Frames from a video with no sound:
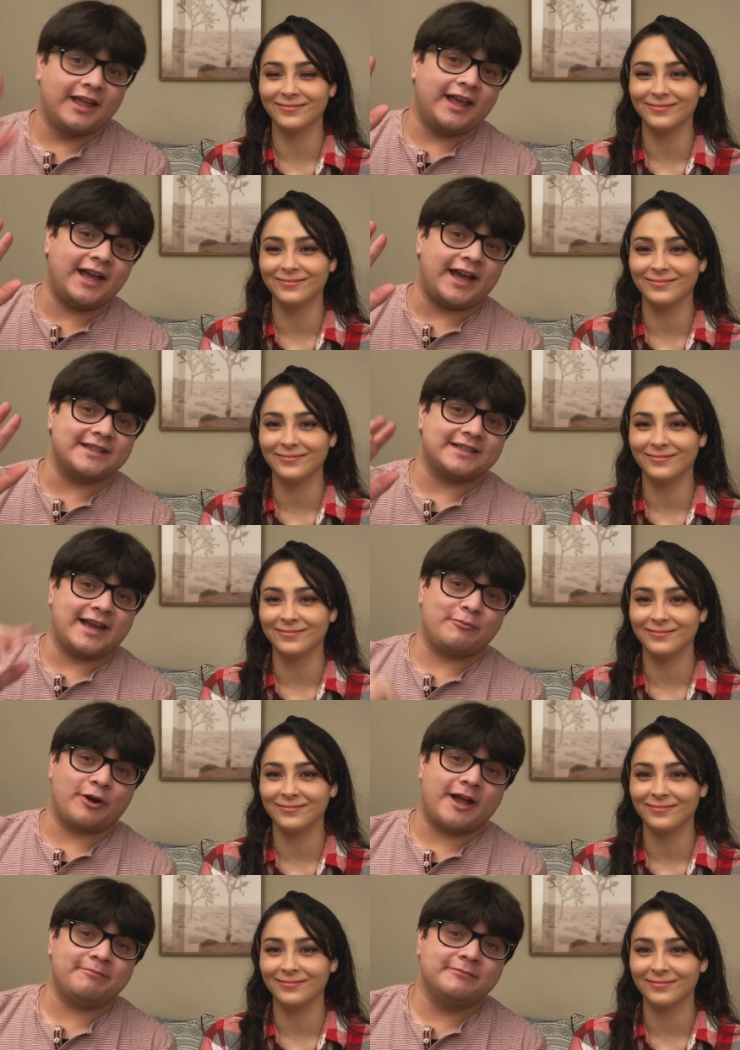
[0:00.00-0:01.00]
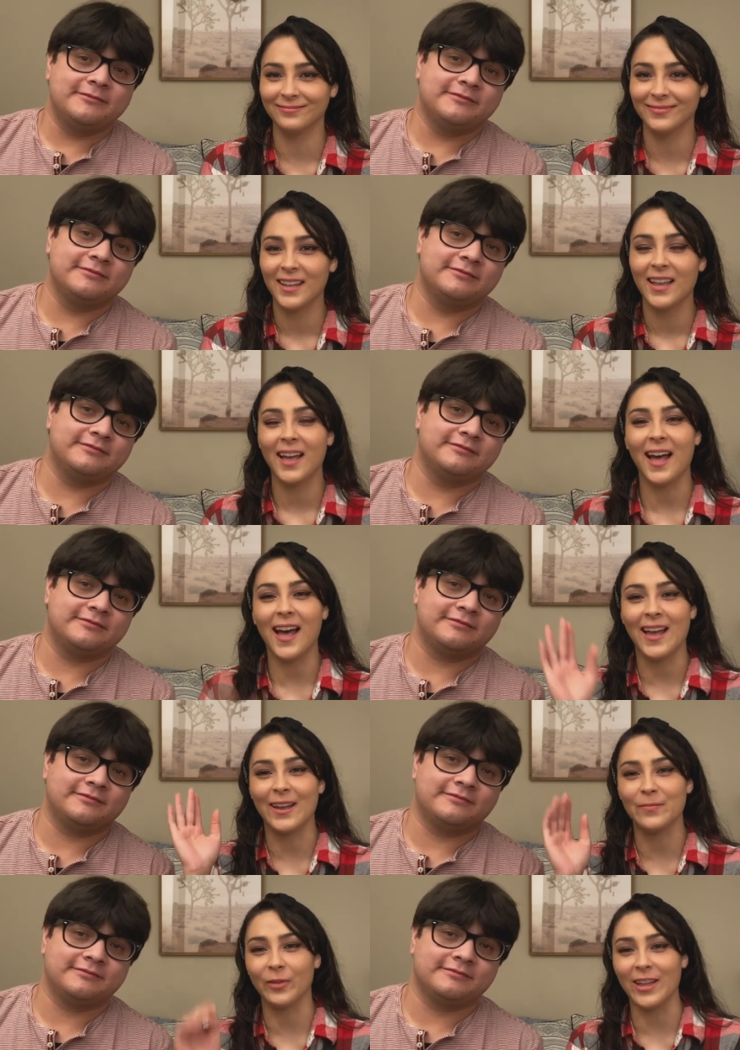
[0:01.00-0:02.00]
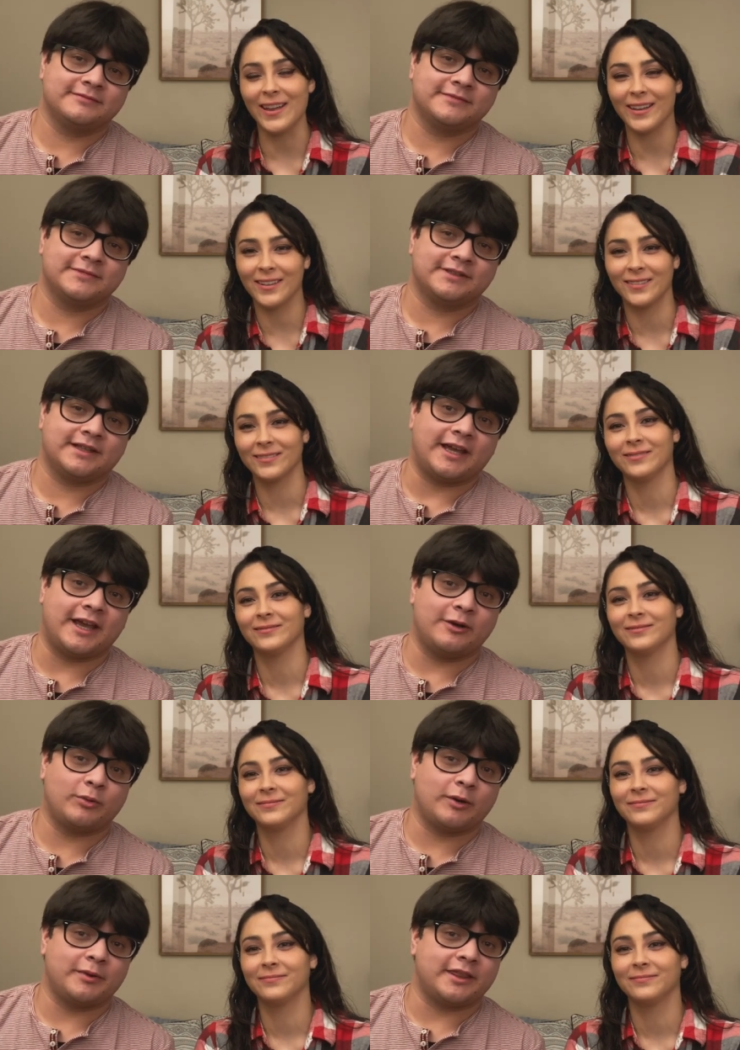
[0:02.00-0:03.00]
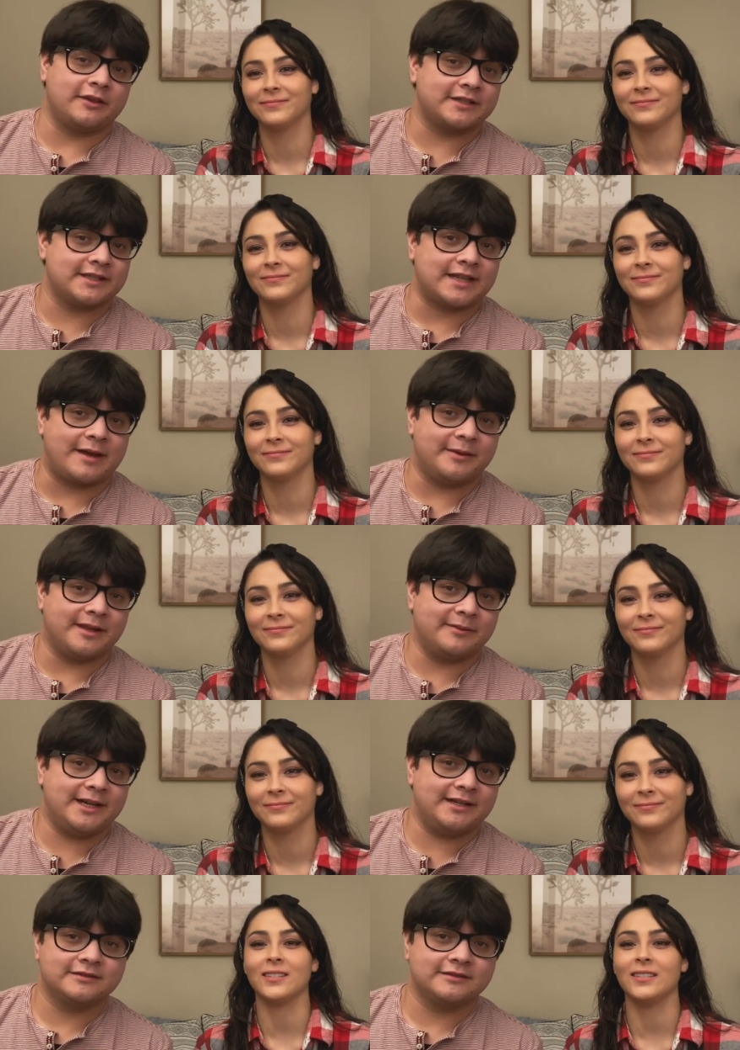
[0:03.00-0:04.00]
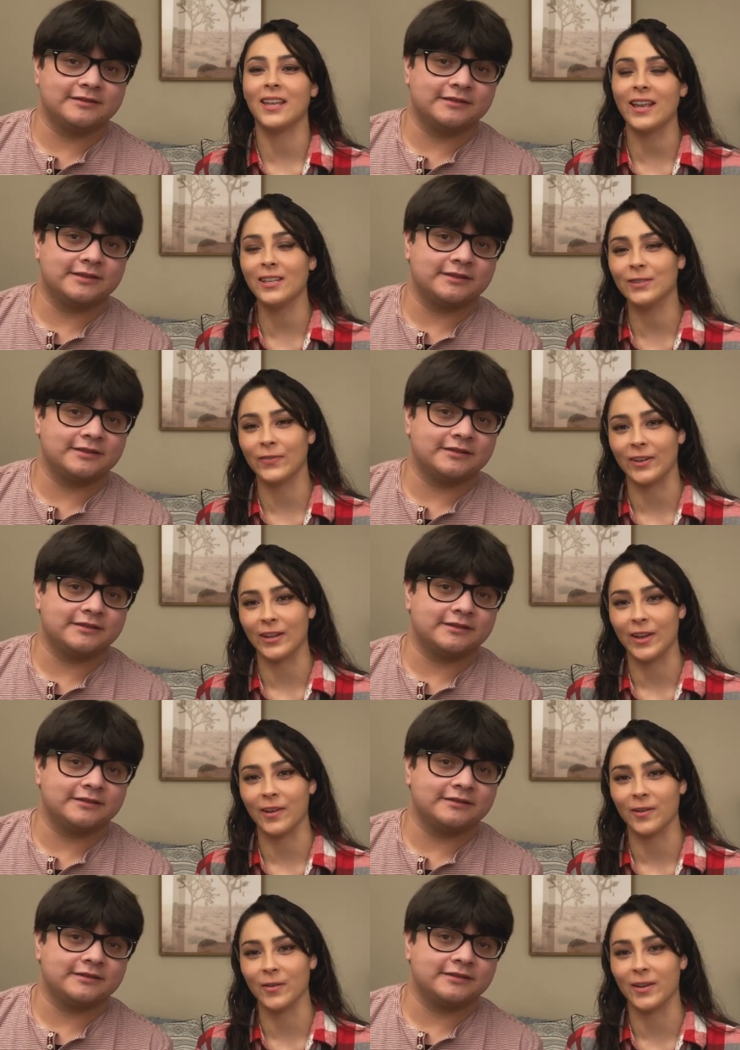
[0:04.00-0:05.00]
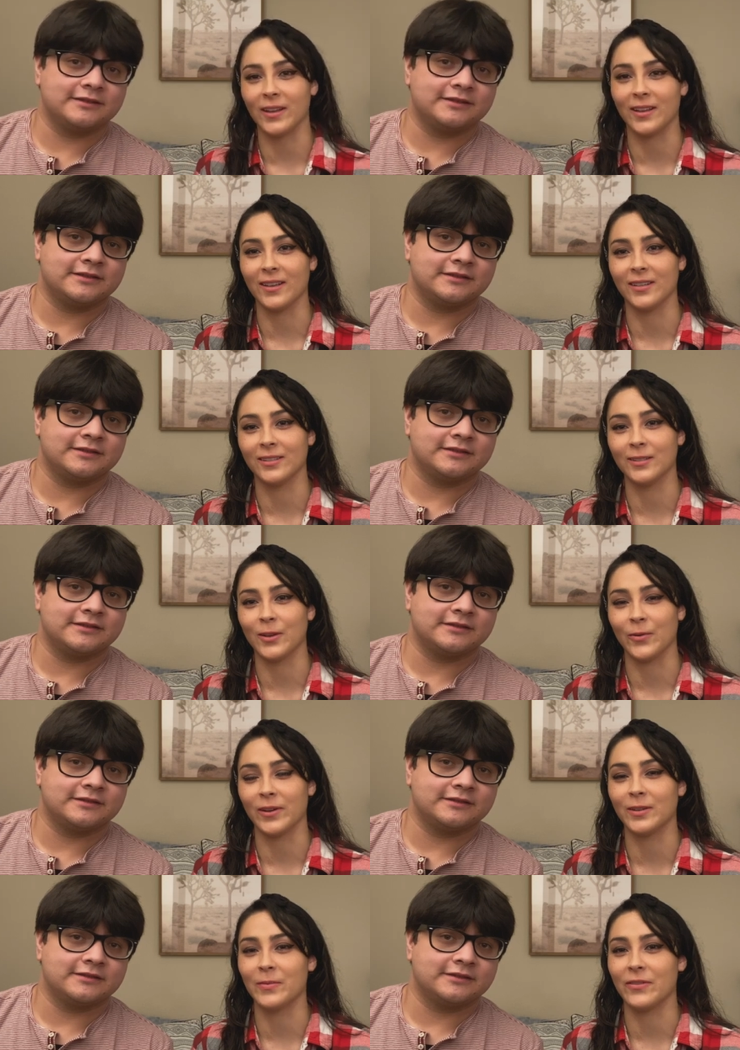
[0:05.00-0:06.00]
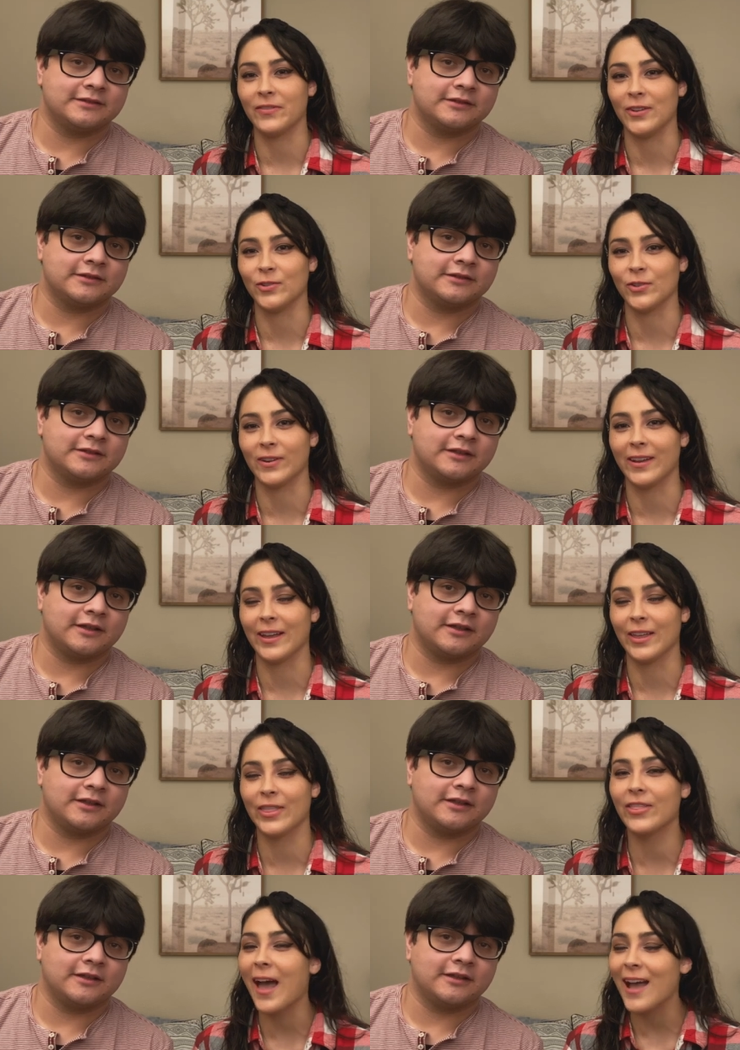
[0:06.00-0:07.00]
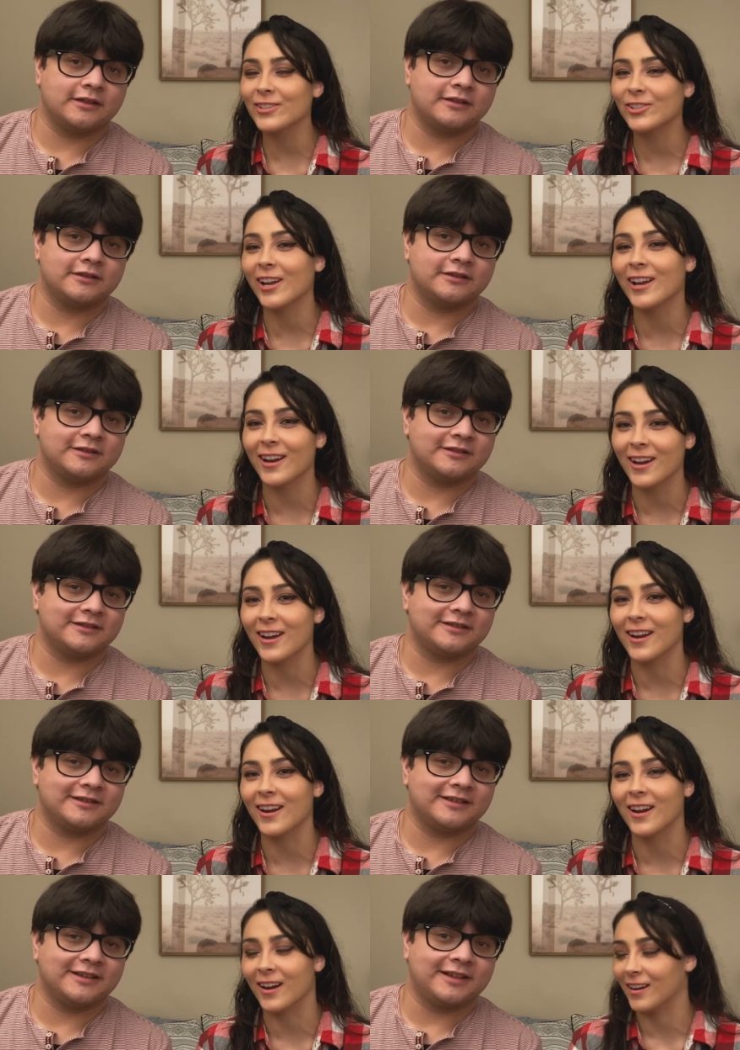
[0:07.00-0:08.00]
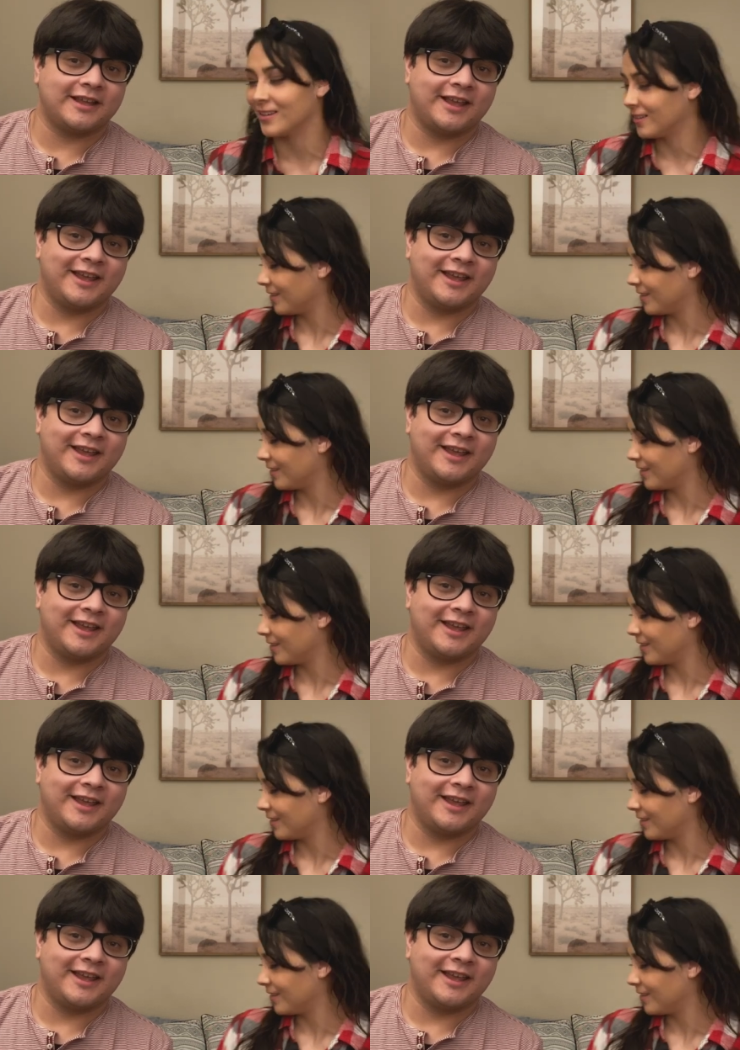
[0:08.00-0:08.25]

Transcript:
Speaker 1: Hey guys, I'm Rob. Hi, I'm Blake. And we're with Useless Hobby Limited. Today's video is going to be featuring Thatcher.